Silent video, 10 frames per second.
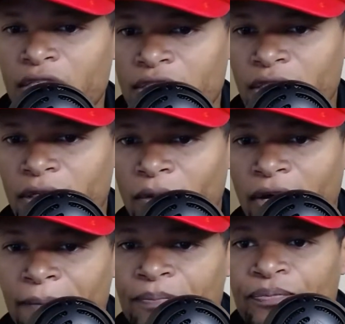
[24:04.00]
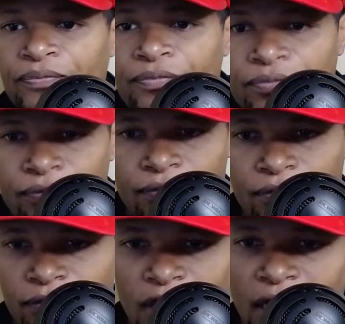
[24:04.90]
So anyway,
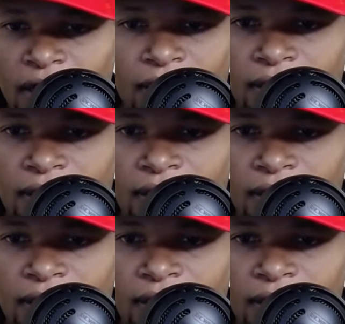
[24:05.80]
you didn't